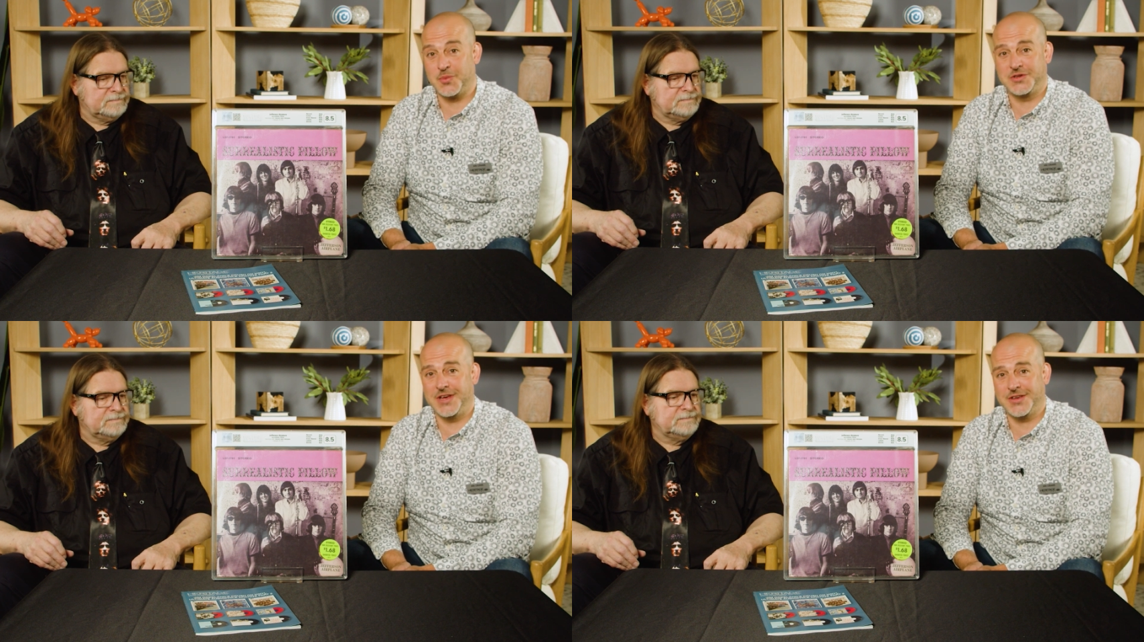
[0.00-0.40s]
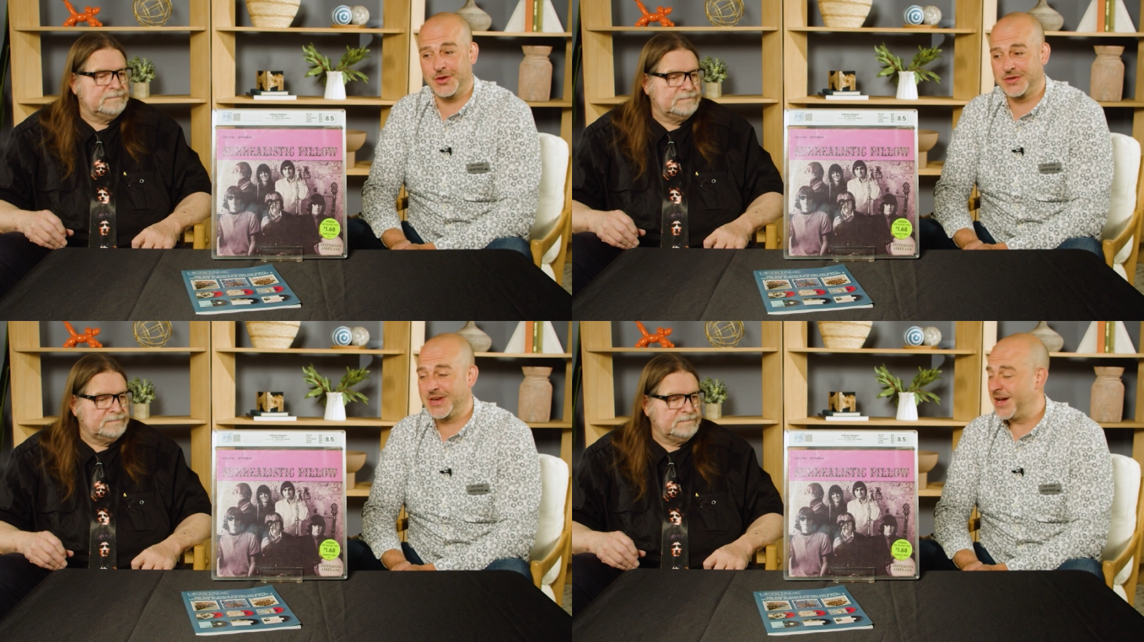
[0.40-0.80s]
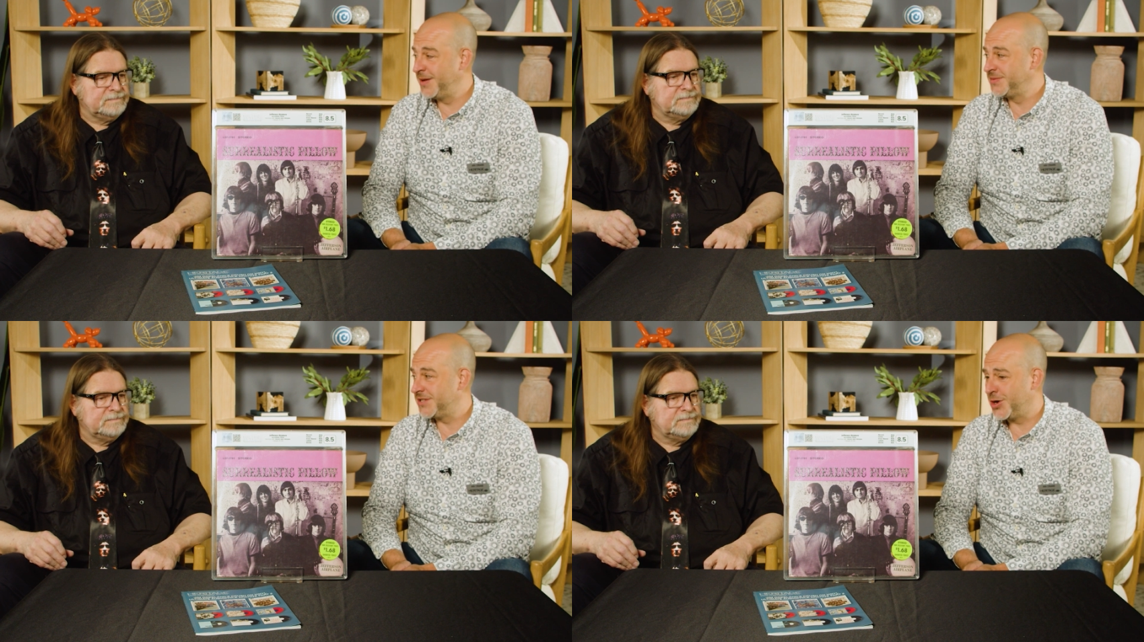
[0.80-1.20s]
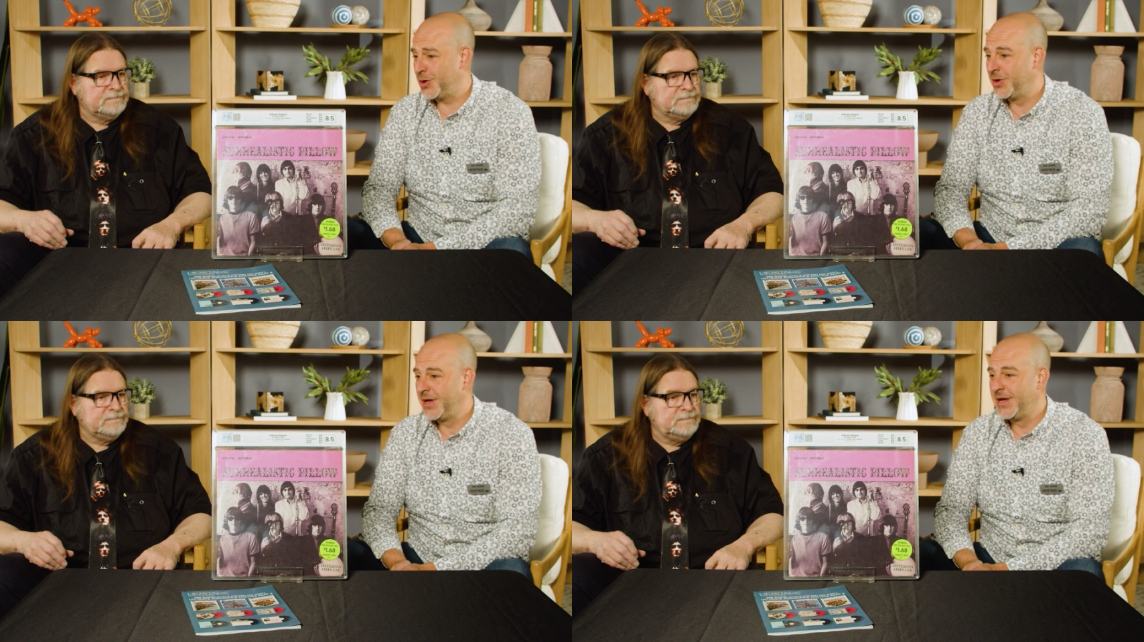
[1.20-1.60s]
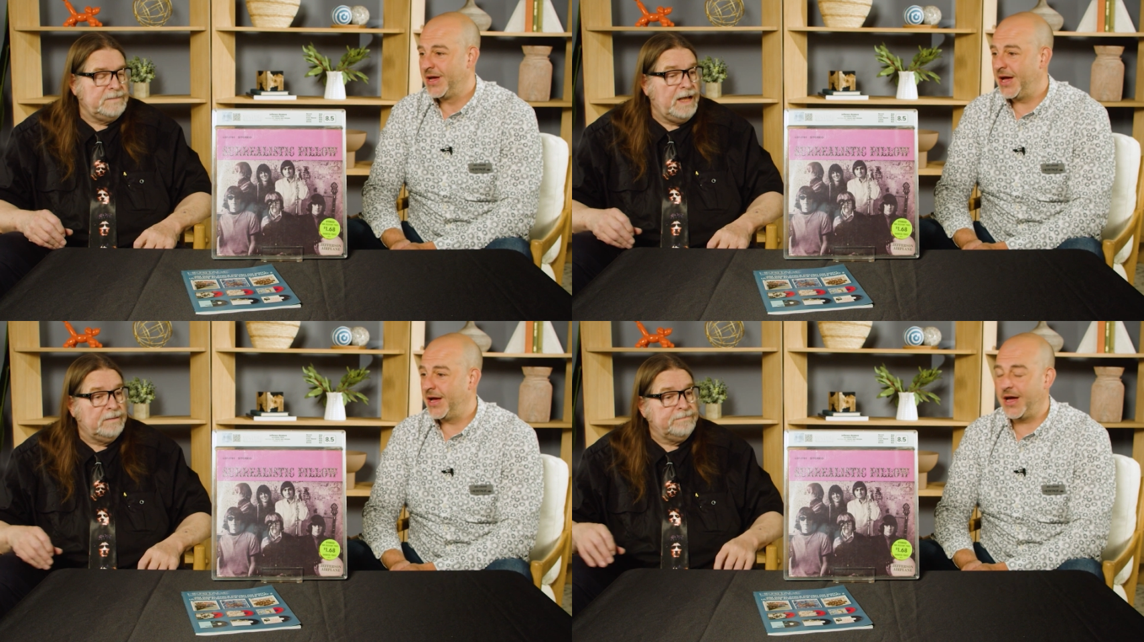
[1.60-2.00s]
Speaker 1: particular time. So
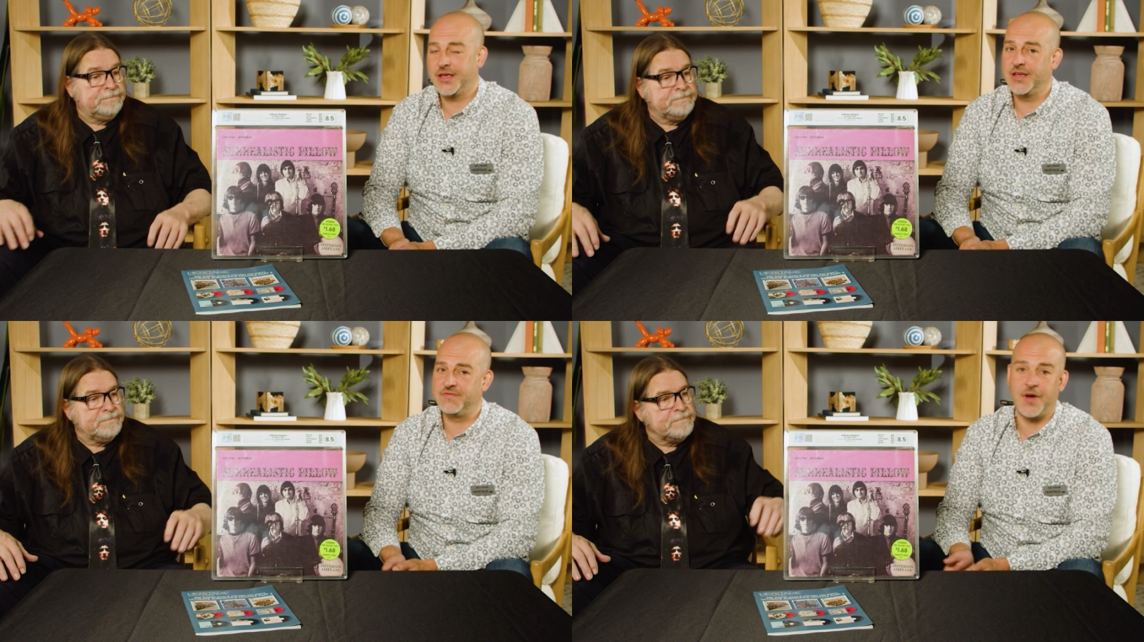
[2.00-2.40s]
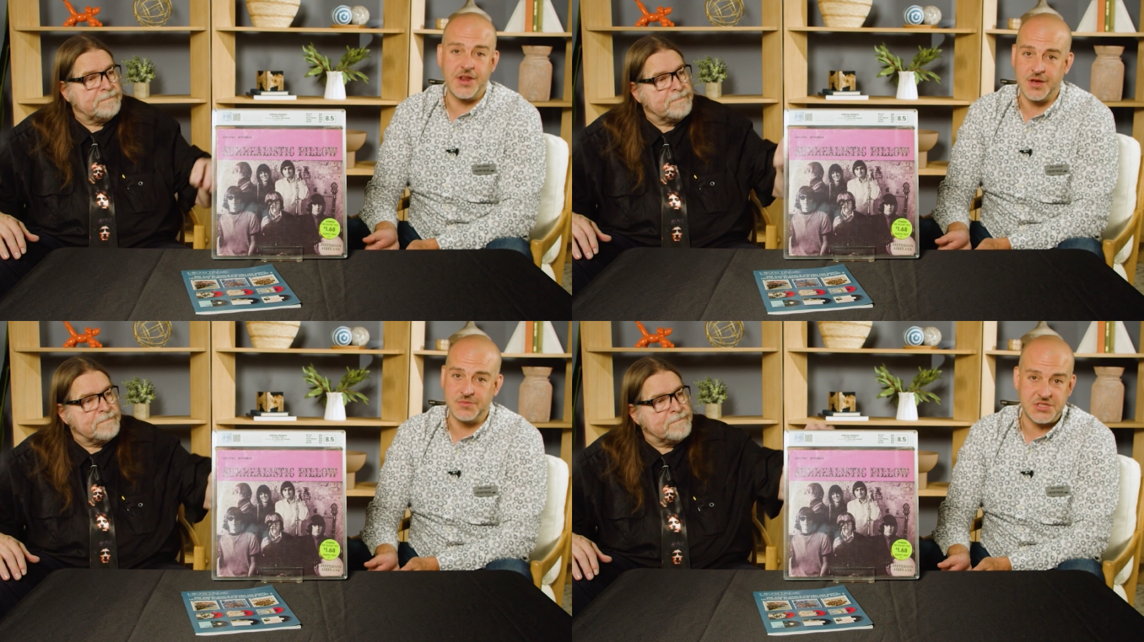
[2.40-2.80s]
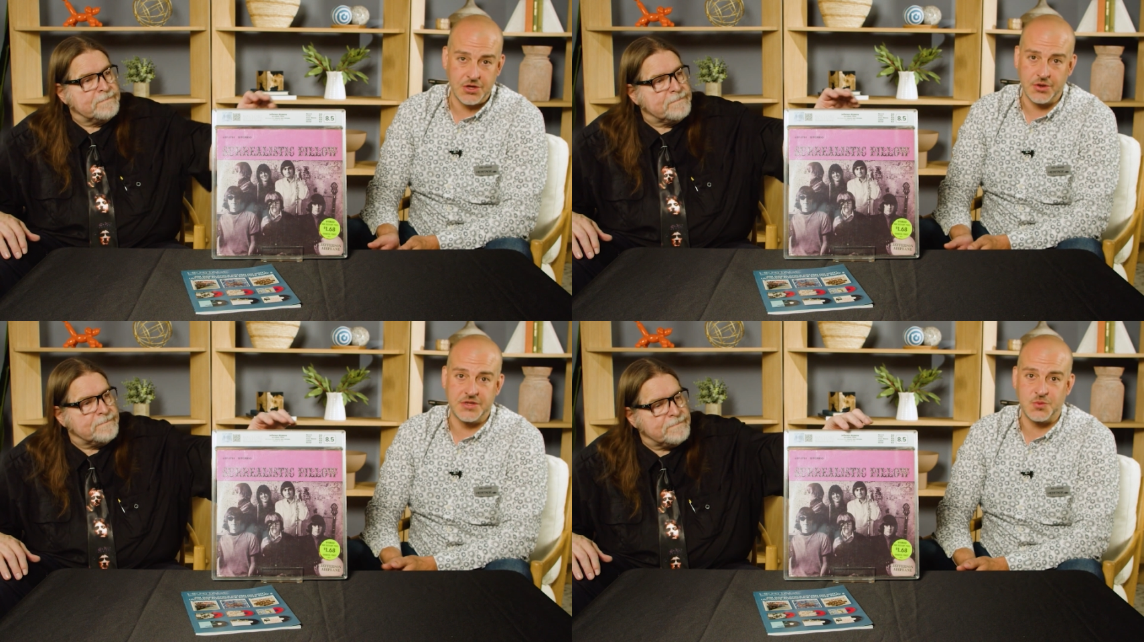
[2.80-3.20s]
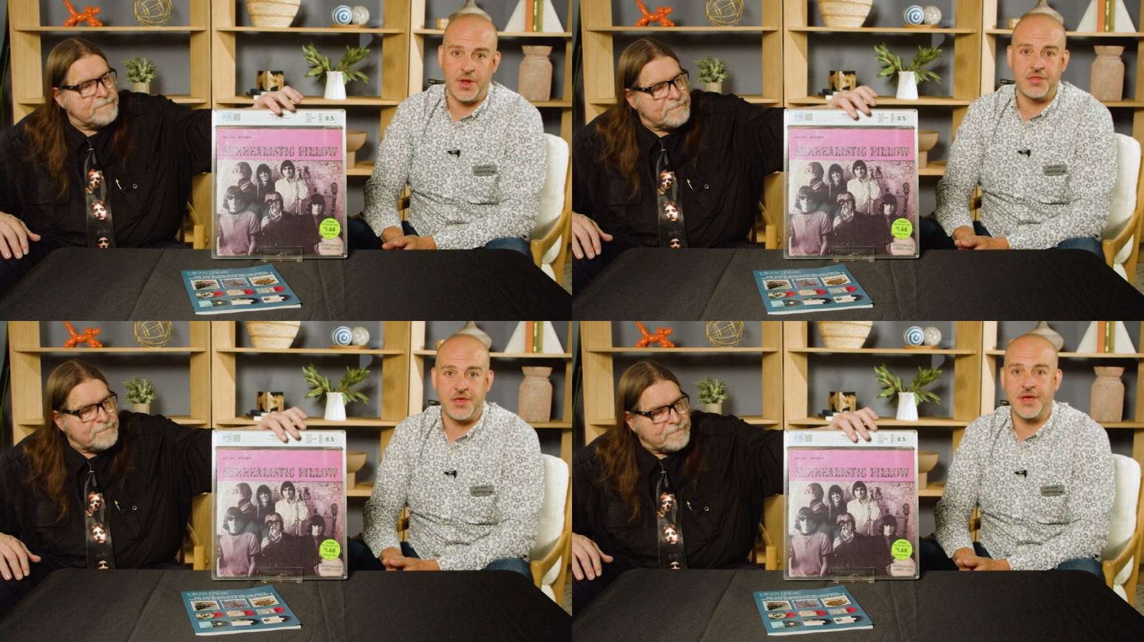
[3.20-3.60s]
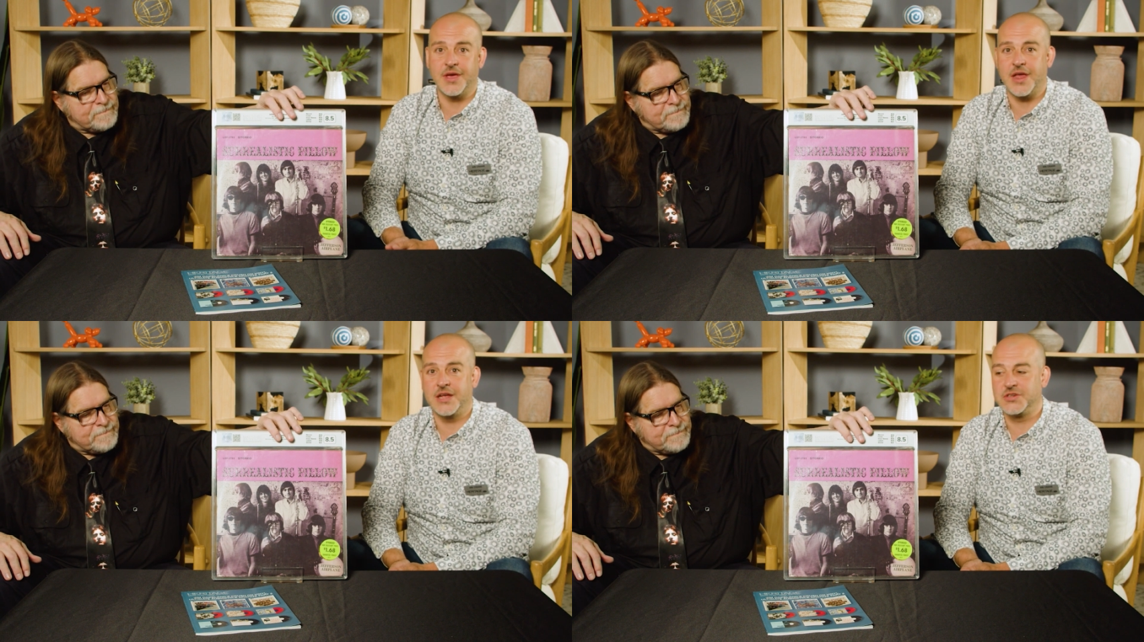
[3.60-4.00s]
yeah. uh, again, finding them sealed is one thing.
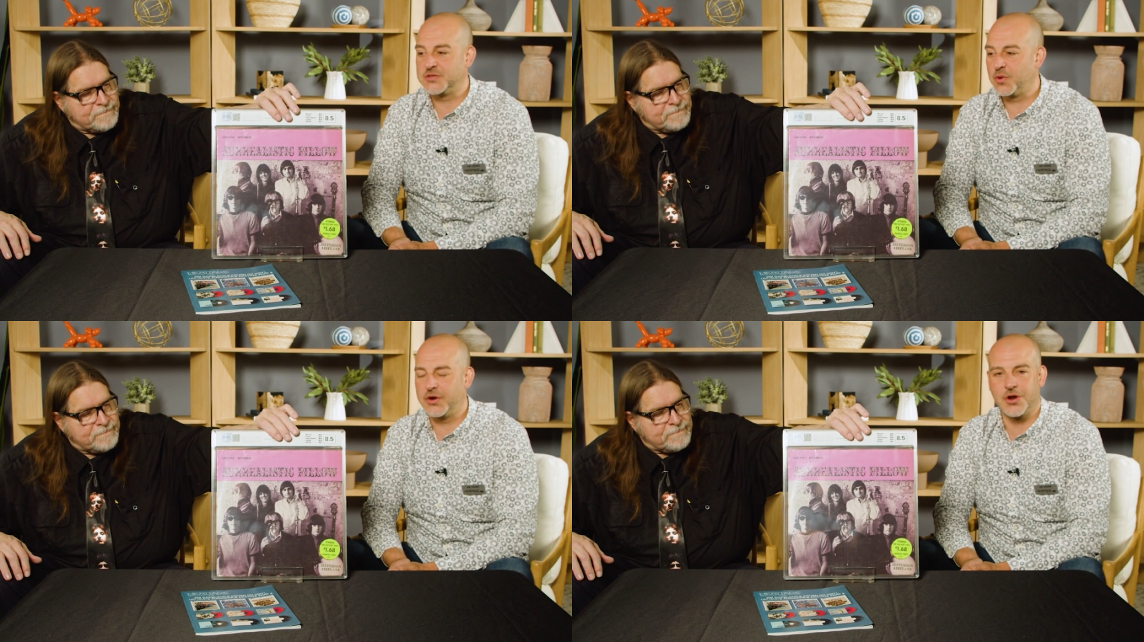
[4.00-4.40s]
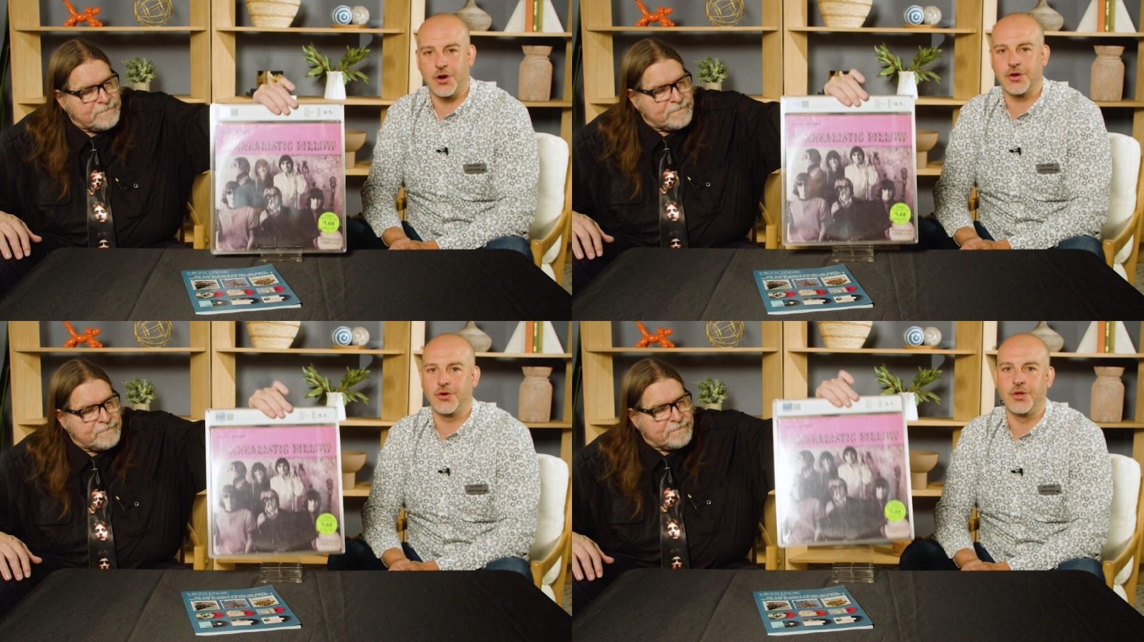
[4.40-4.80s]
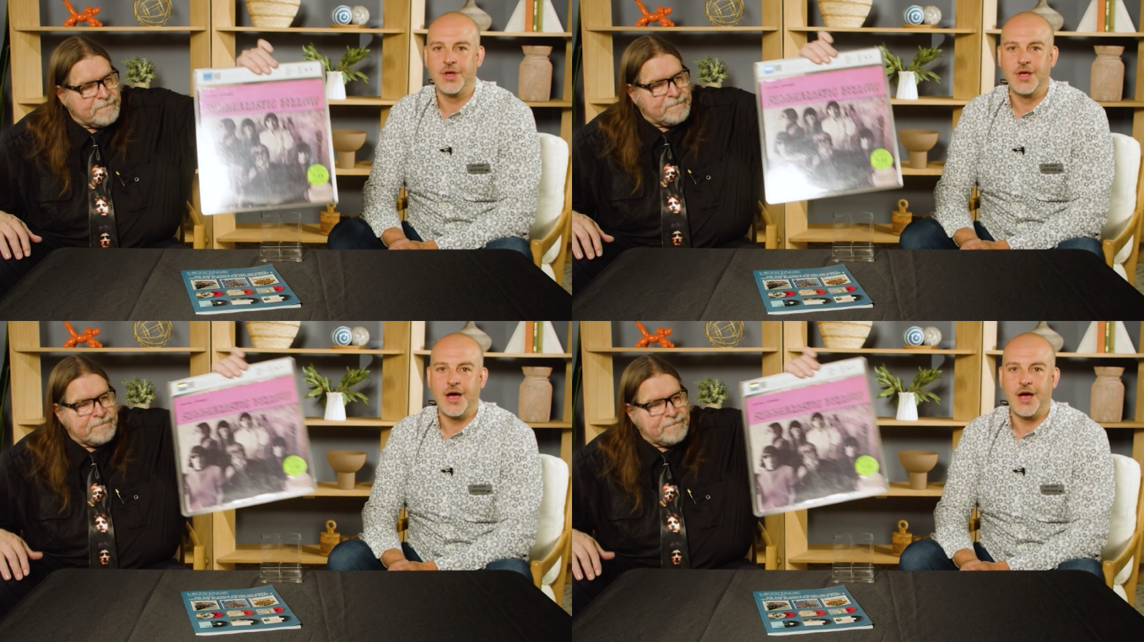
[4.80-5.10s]
And I just wrote an article.